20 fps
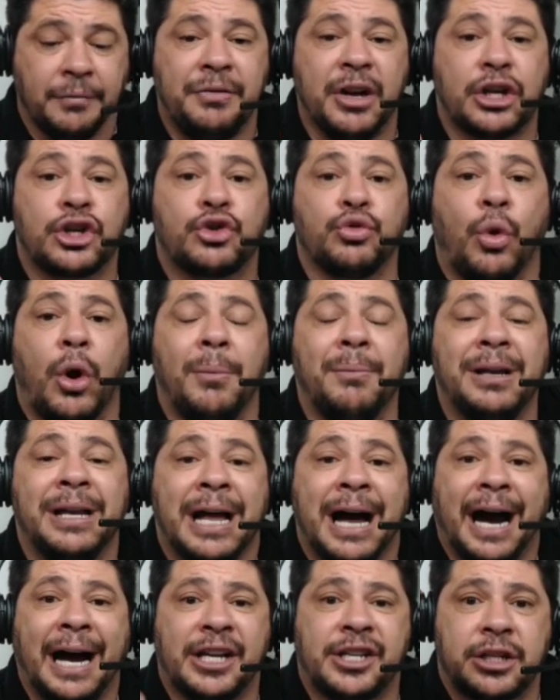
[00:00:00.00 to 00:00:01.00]
this woman,
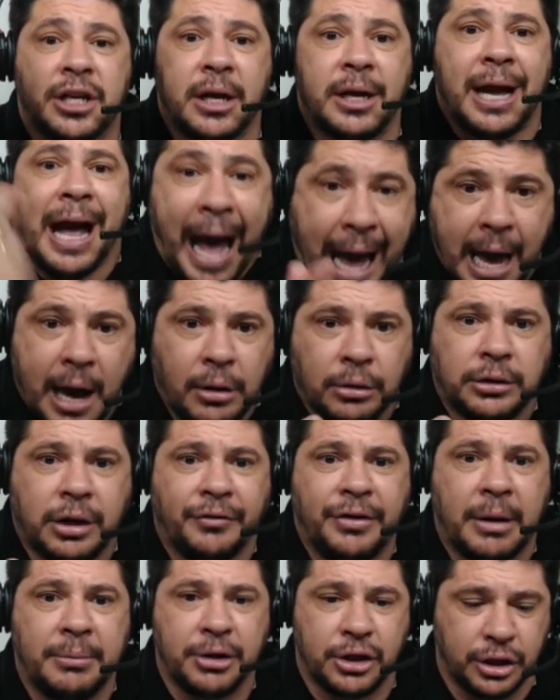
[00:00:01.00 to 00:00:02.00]
I say out
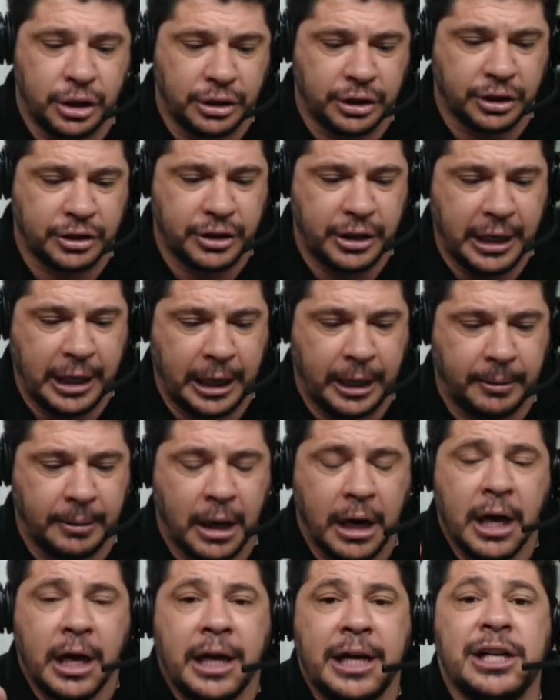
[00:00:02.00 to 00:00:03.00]
of them in Jesus' name.